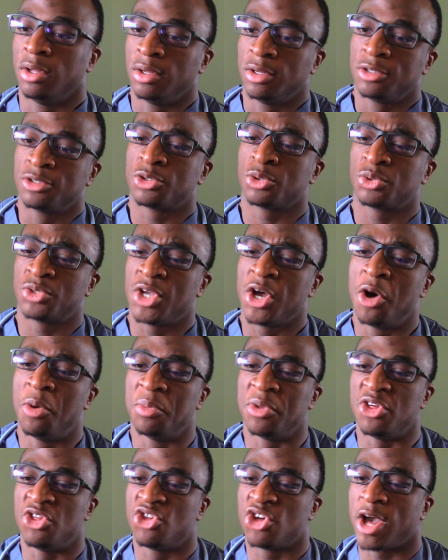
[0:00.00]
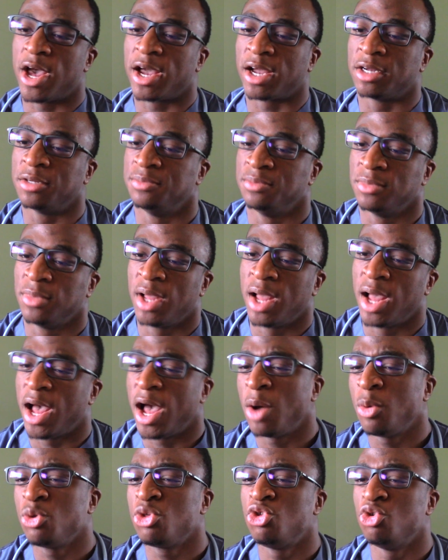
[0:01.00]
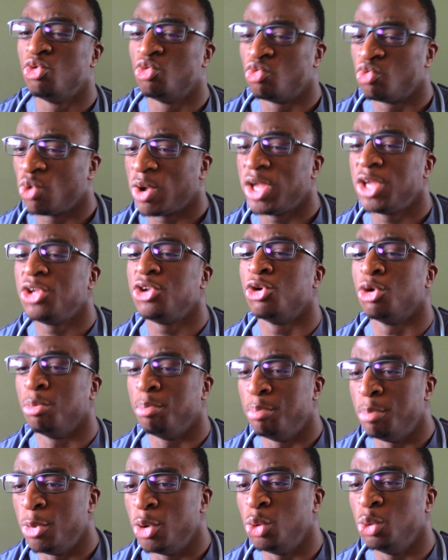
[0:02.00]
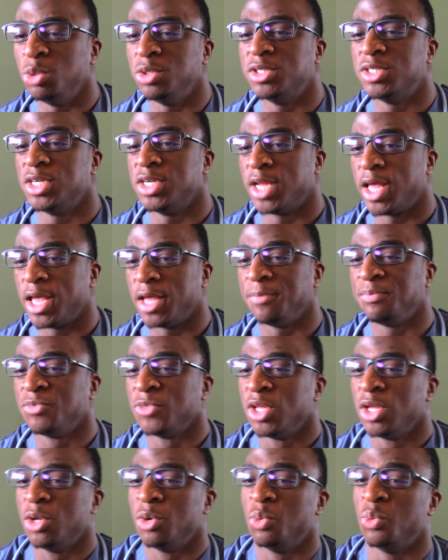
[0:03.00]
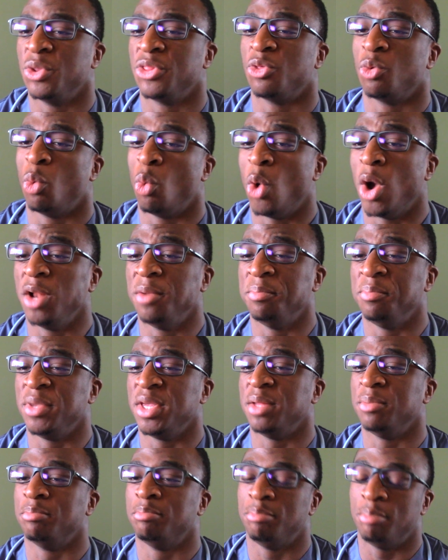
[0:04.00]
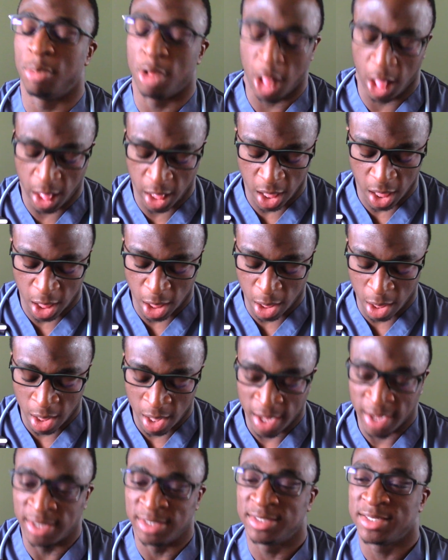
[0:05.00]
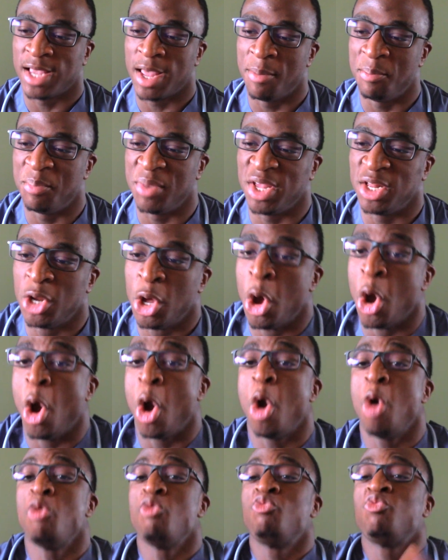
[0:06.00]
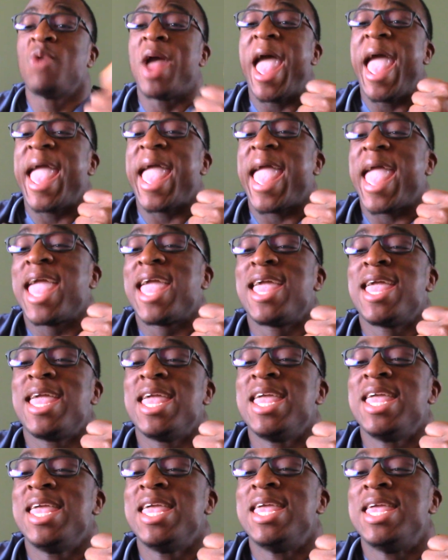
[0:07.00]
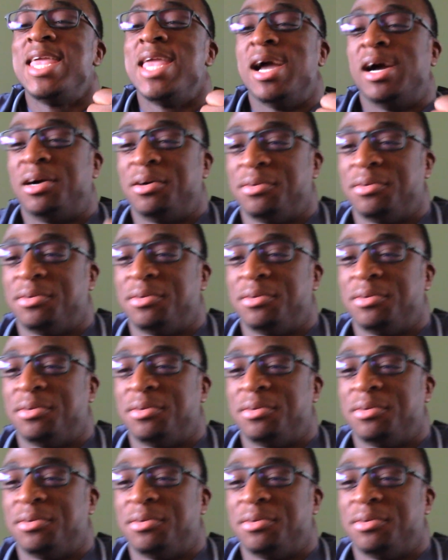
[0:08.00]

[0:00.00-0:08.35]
So tell me, Jack, how would you rate your mood today? With 1 being bleh and 10 being hooray!